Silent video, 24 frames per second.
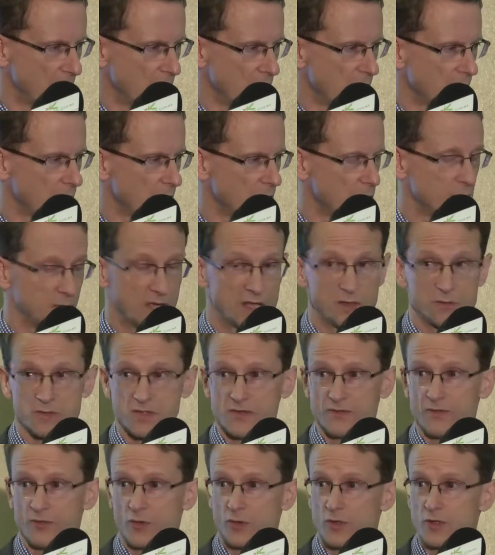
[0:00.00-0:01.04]
And it was
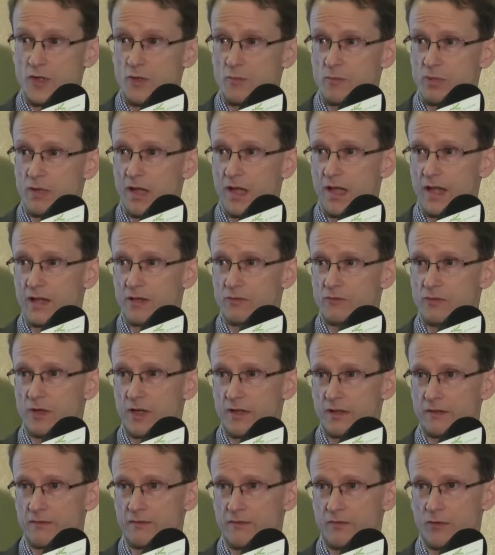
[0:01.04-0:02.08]
a 4-year plan
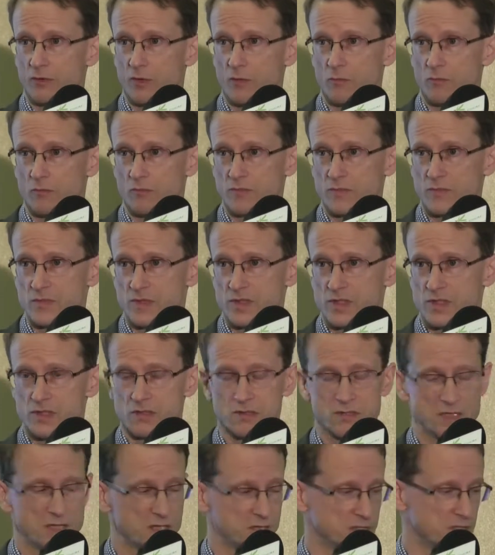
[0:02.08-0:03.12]
running from
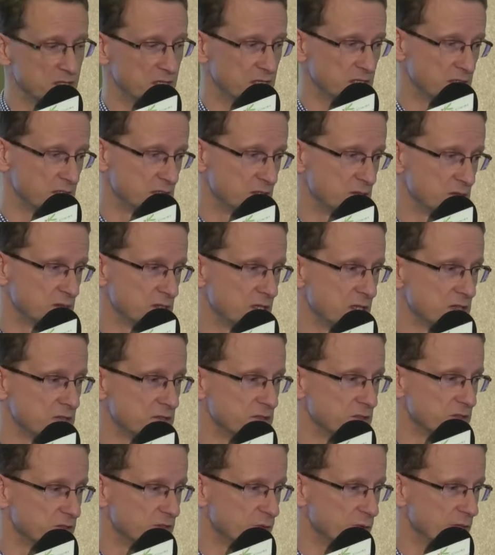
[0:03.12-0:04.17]
2008 to
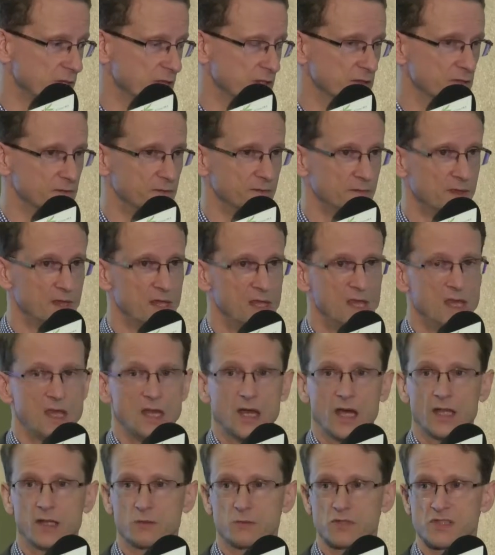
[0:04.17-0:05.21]
2012,
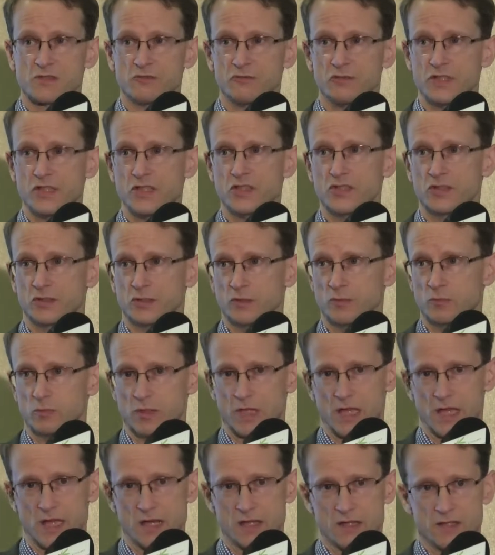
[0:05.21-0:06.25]
and it was a regional
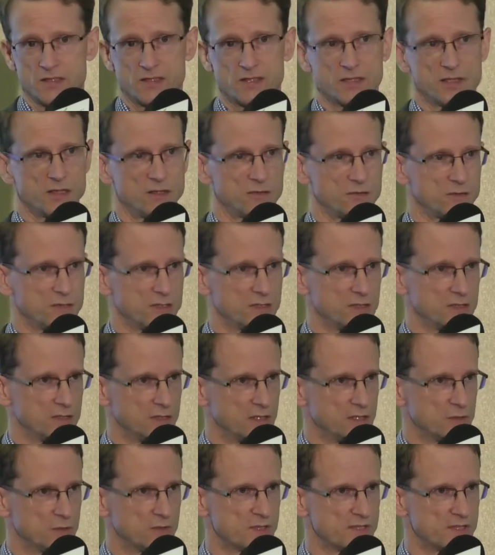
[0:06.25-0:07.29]
plan. So
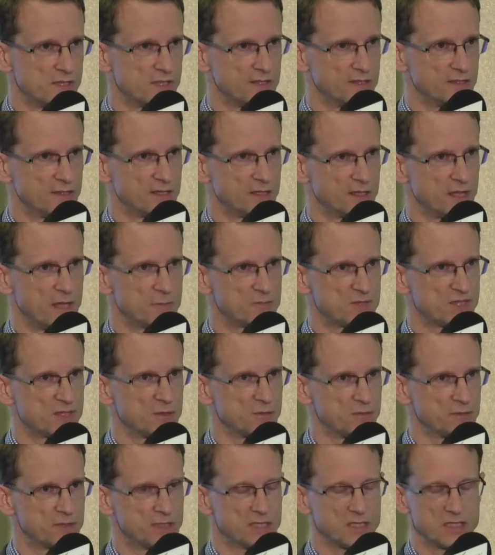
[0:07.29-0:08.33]
it was
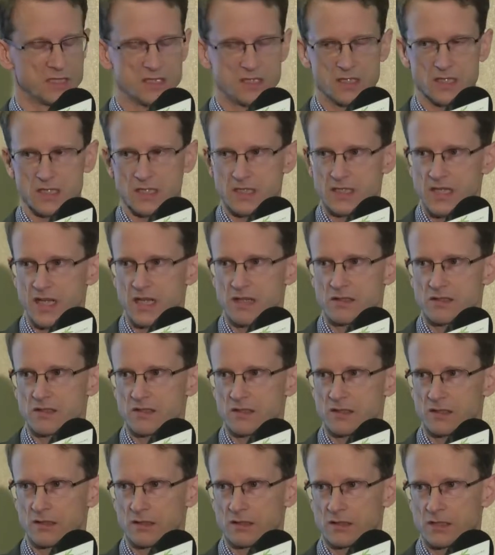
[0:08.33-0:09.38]
absolutely the intent
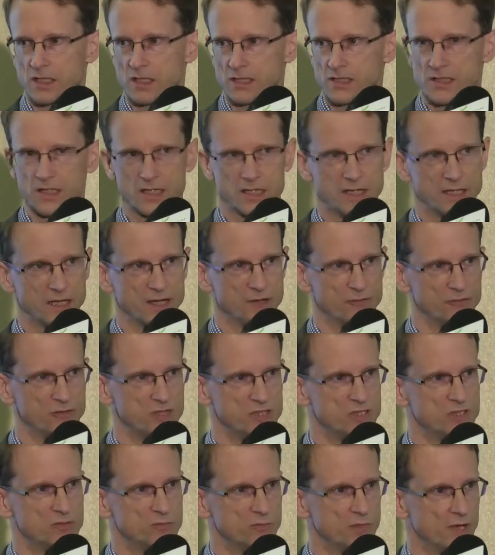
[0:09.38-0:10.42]
to clear
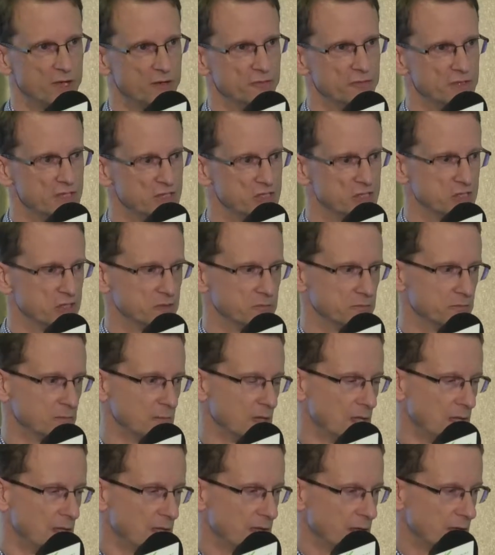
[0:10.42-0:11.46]
region by region
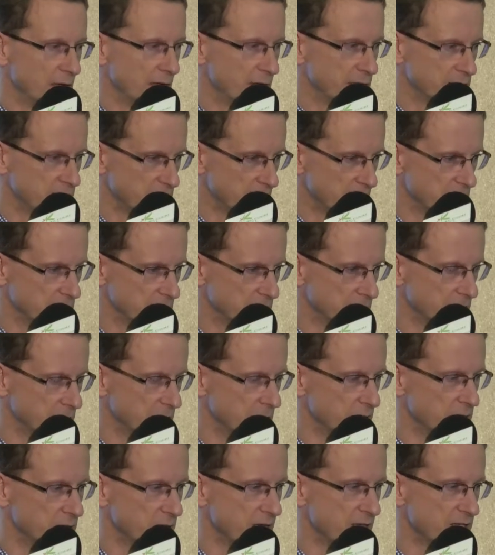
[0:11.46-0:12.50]
and
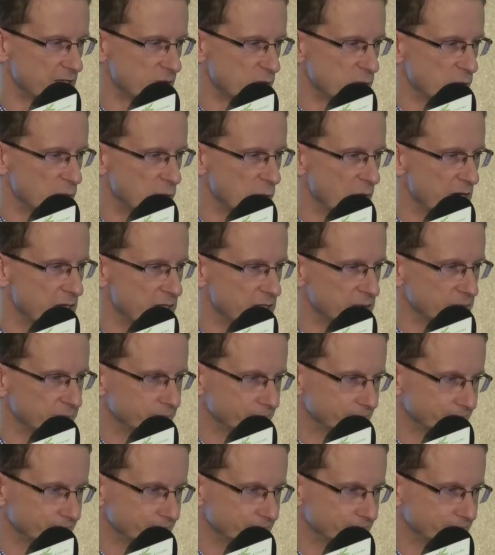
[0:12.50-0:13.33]
learn as we went.